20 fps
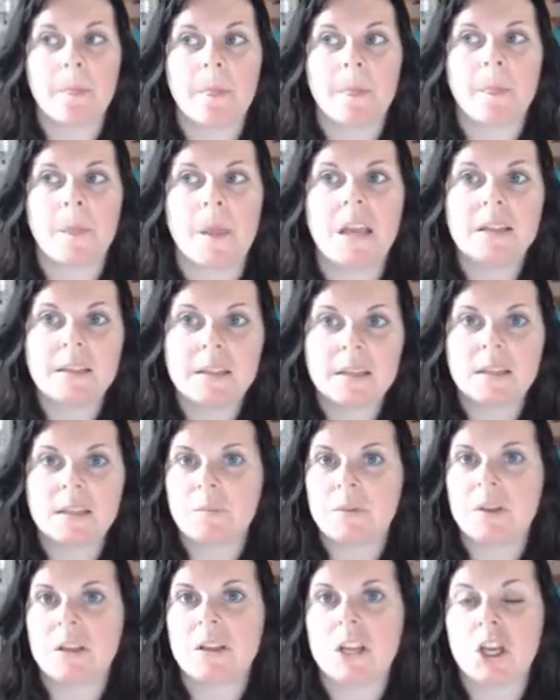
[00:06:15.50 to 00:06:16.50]
is it
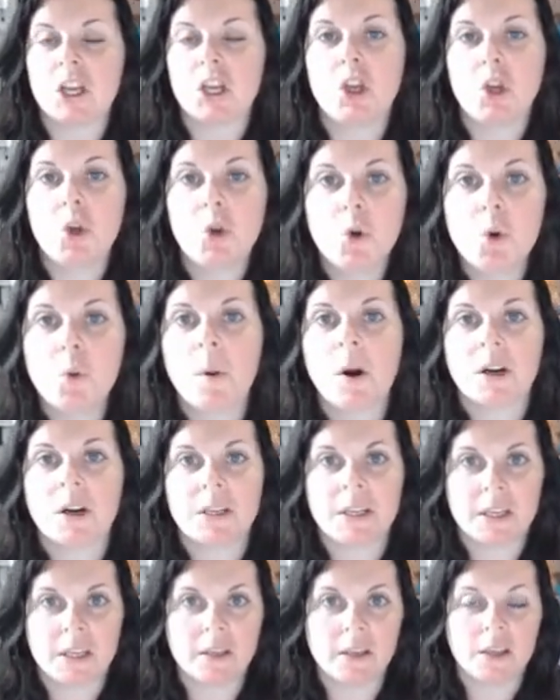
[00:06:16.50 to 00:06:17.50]
something that you
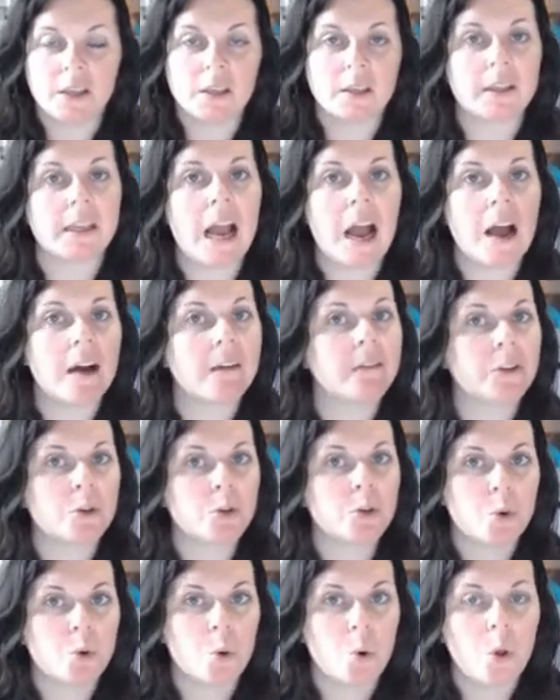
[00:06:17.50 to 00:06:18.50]
particularly have
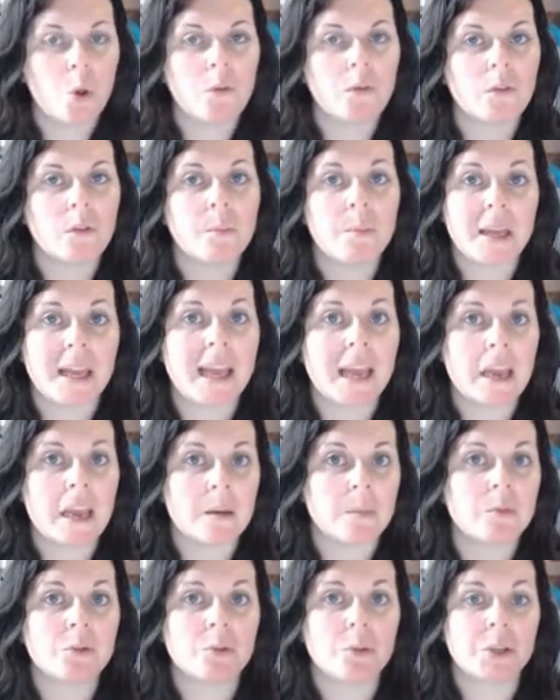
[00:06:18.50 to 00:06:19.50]
control over being
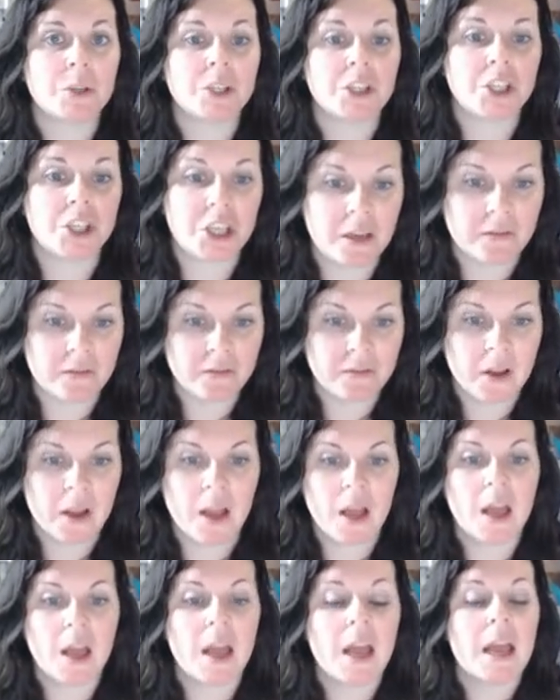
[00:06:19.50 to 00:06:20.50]
able to achieve?
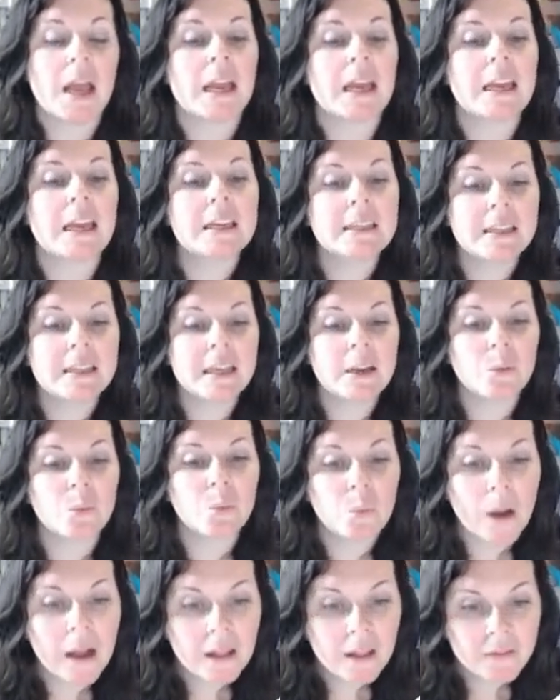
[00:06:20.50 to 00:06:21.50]
Is it
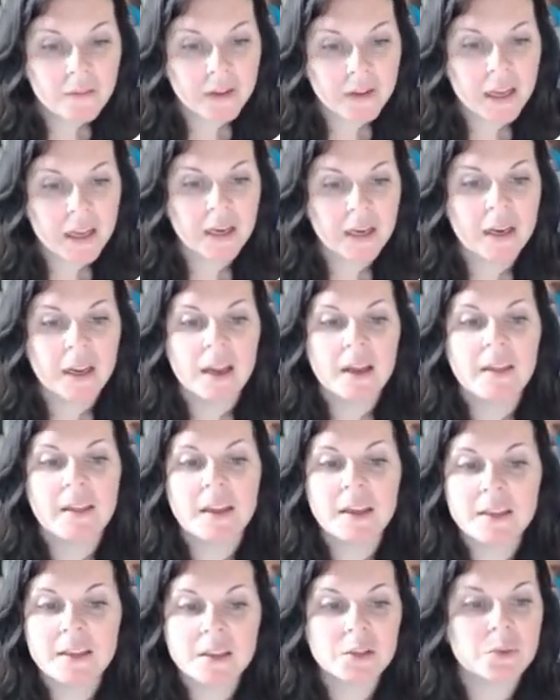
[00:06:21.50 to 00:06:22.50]
relevant?
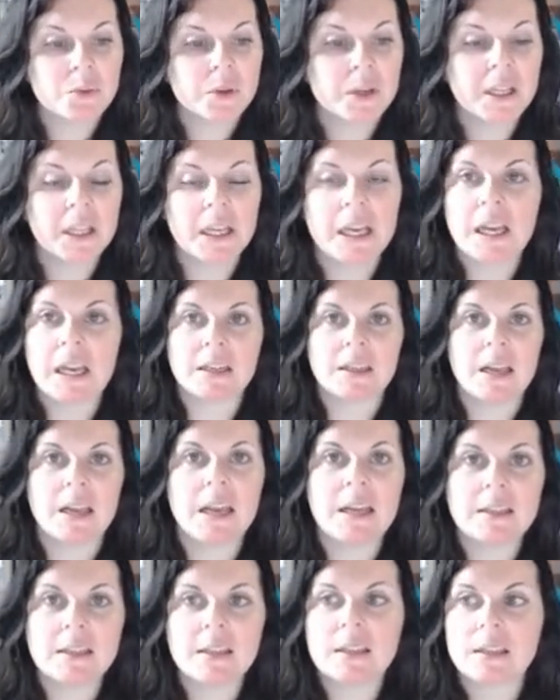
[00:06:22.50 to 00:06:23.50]
This is really,
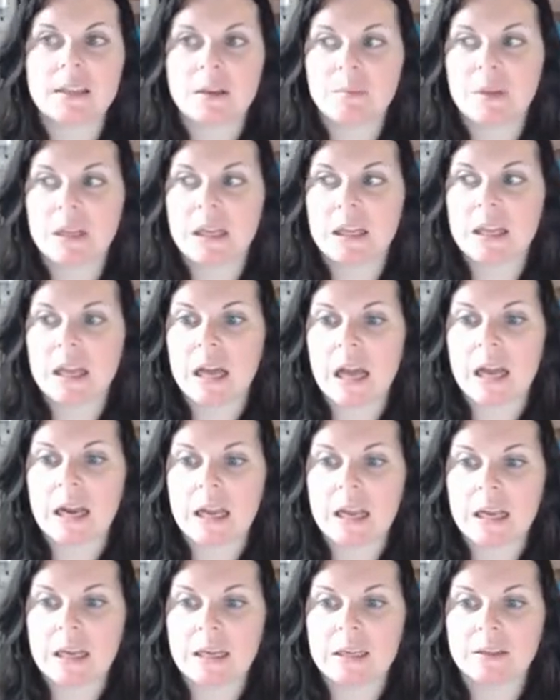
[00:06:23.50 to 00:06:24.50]
is it something that
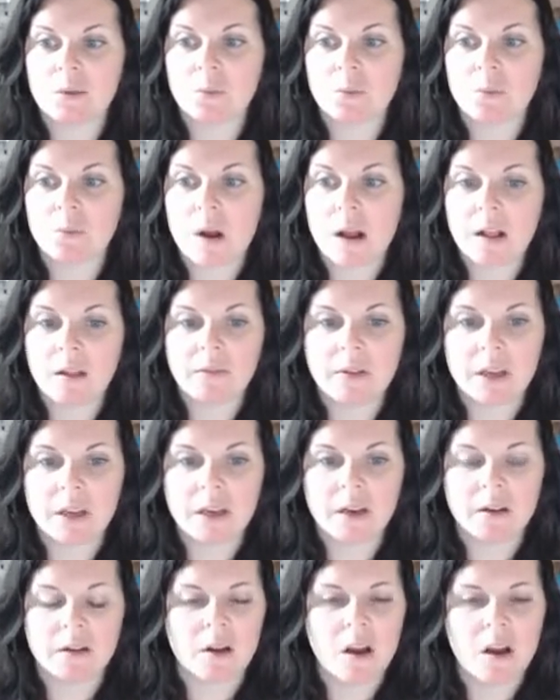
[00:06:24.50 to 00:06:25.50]
is
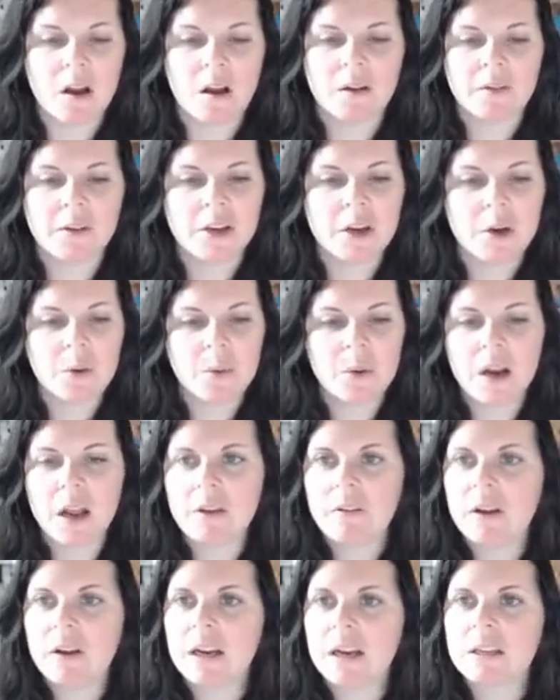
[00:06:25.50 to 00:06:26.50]
relevant? Oh, you know what? I
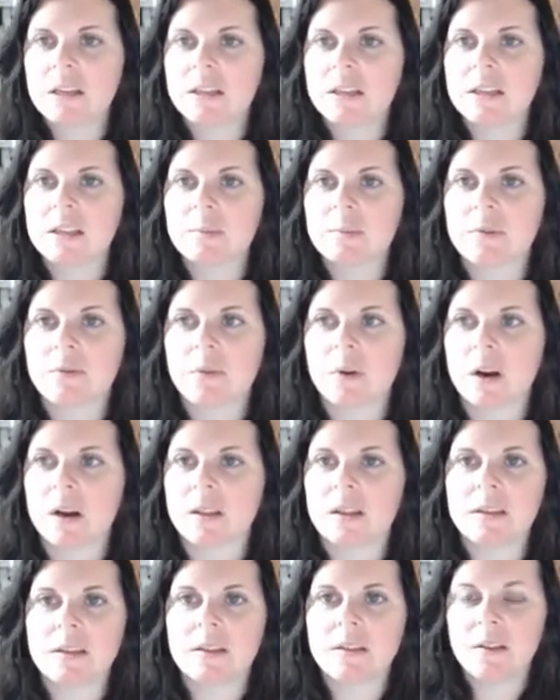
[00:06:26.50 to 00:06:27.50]
ran into this before.
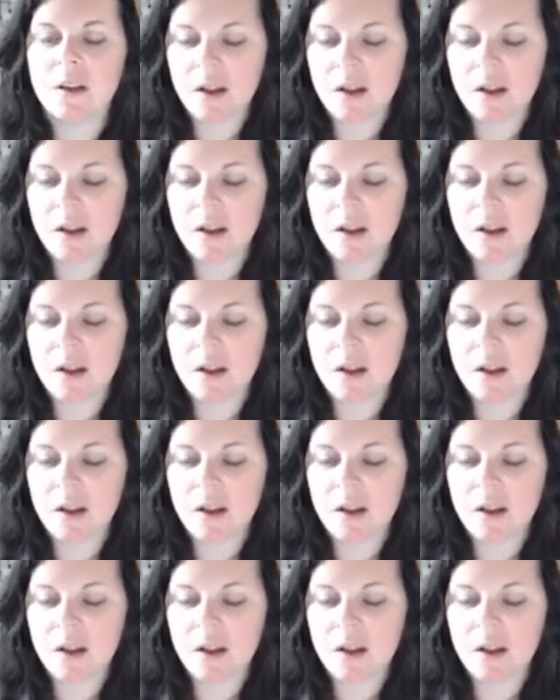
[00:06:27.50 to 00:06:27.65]
This is not